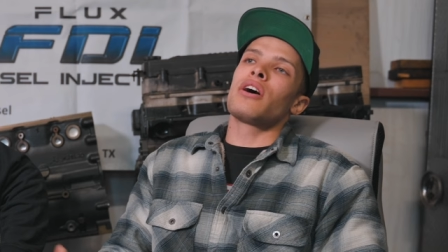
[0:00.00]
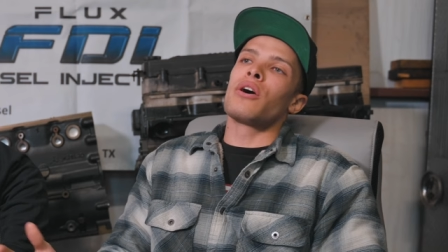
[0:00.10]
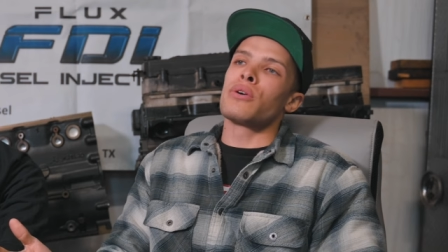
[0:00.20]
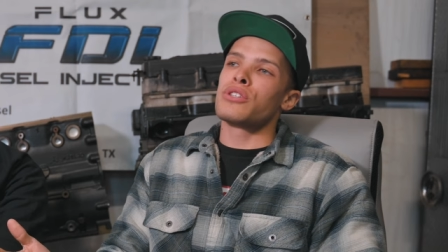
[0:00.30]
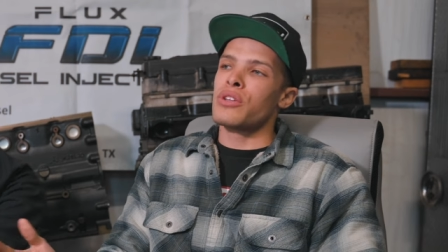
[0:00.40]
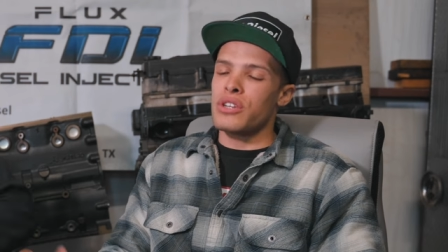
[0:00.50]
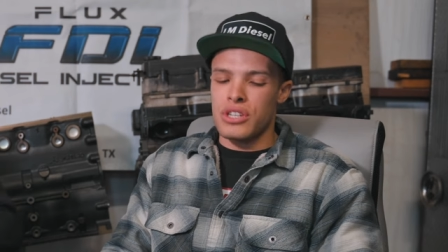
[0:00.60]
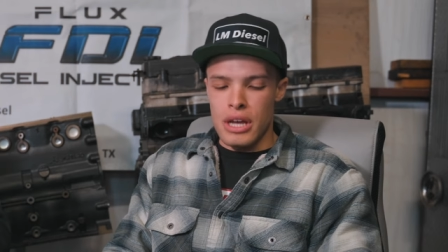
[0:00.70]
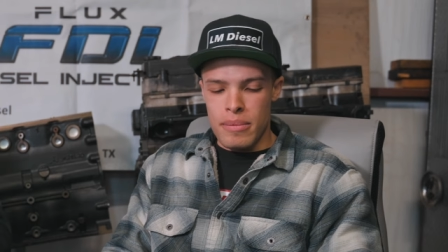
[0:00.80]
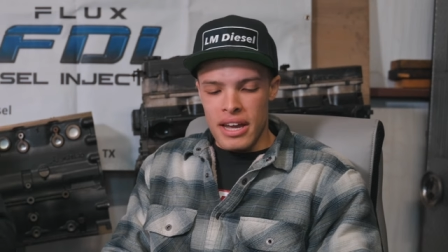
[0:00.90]
know, so there's
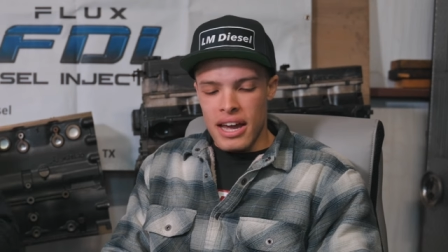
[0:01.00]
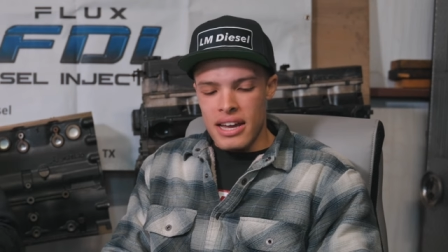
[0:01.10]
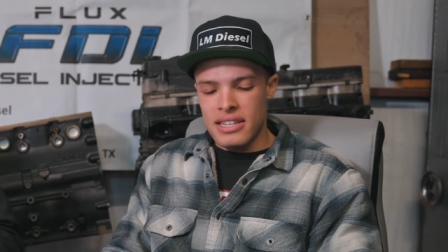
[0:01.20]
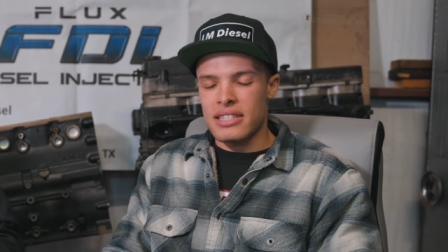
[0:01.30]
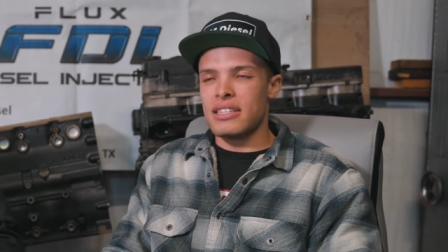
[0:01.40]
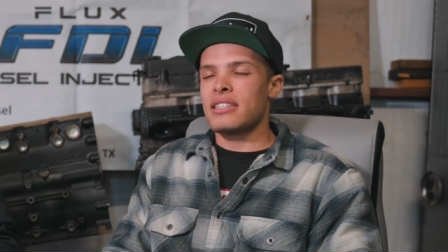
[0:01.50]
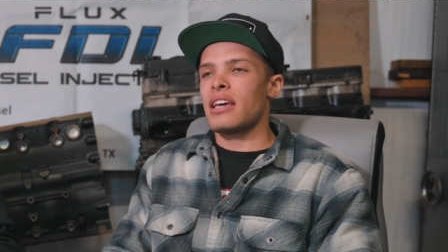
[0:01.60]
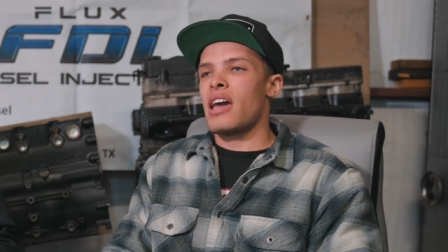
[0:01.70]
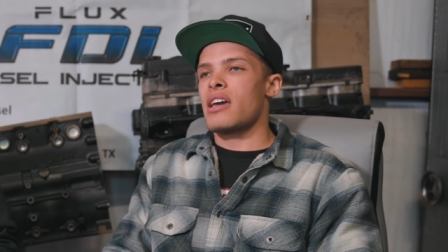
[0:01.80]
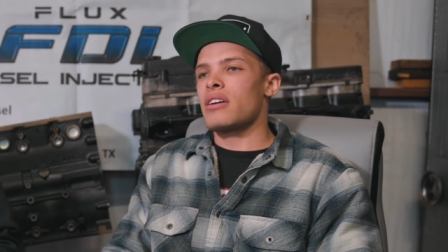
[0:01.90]
some guys that
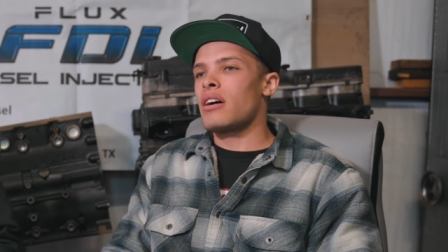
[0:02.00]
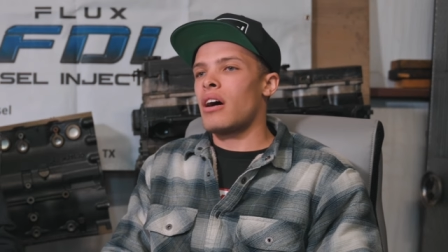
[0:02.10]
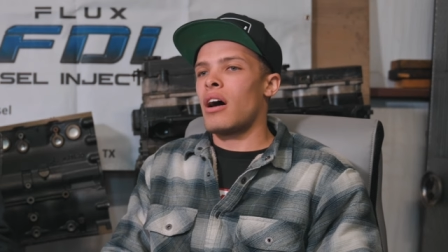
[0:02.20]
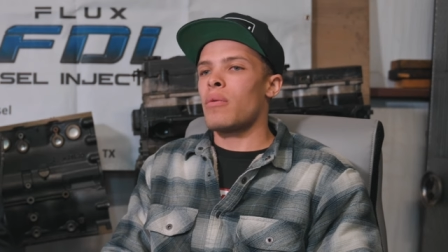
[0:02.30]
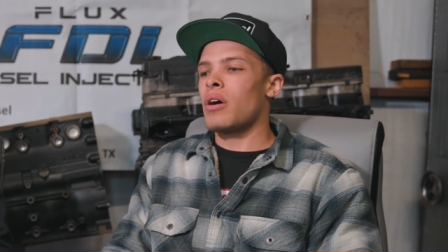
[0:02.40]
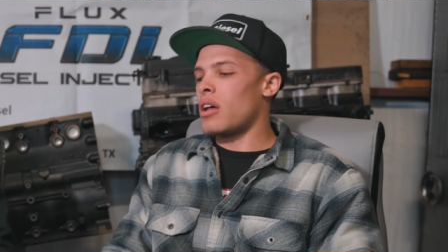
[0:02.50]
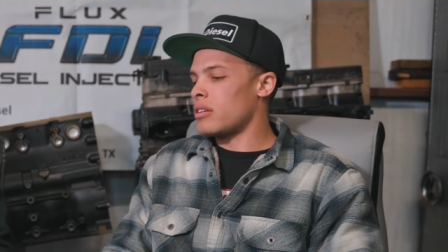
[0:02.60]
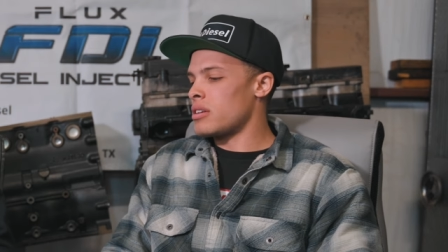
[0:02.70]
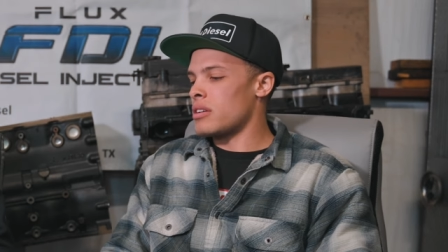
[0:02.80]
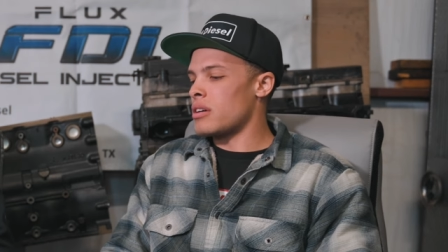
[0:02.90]
say, oh, well,
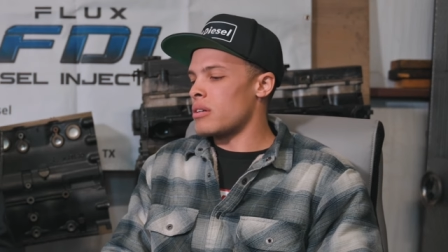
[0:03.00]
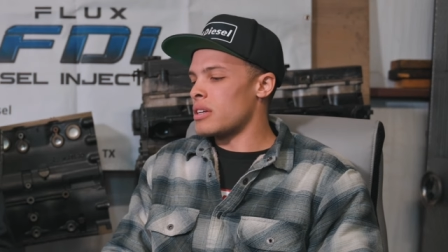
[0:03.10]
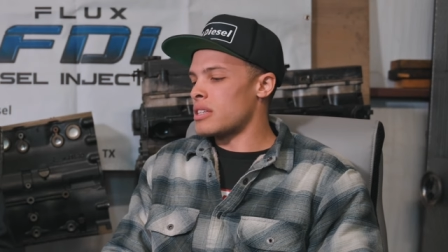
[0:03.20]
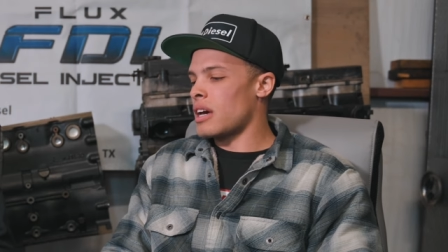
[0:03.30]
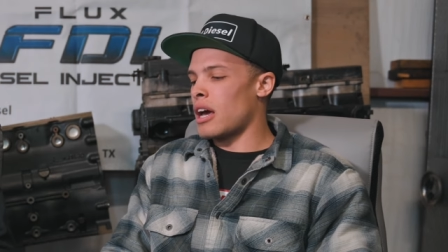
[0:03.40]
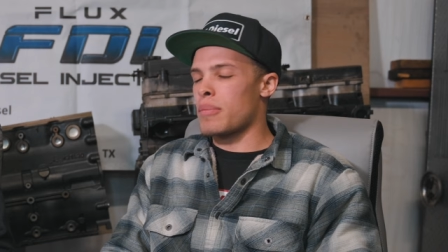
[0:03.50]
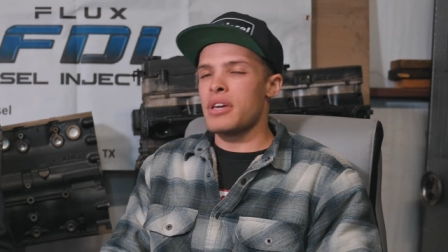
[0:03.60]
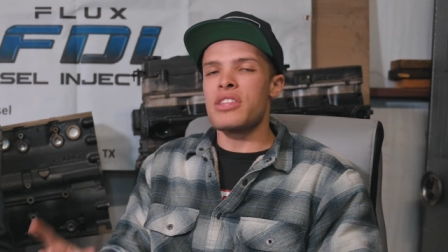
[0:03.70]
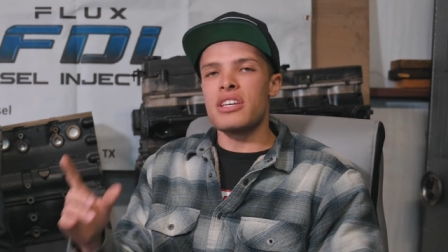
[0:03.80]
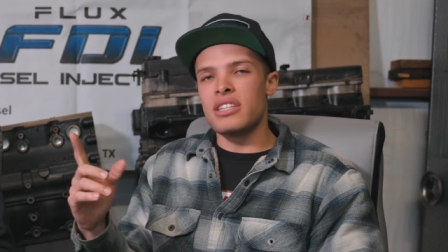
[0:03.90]
you know, it's got to
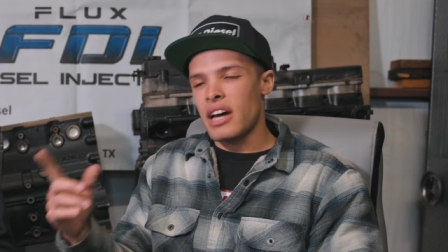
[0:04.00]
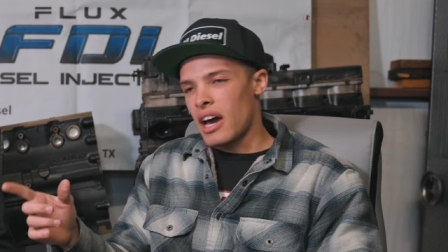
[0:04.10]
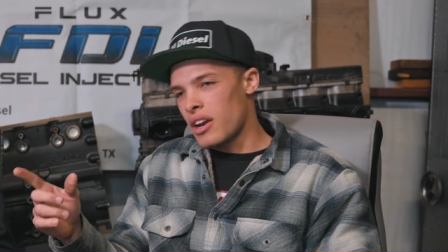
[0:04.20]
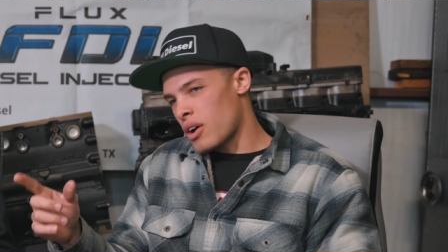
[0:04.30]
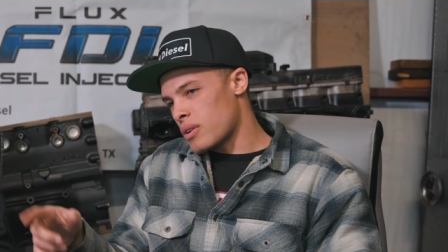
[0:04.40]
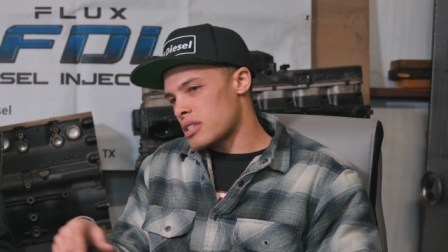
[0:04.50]
be this dyno.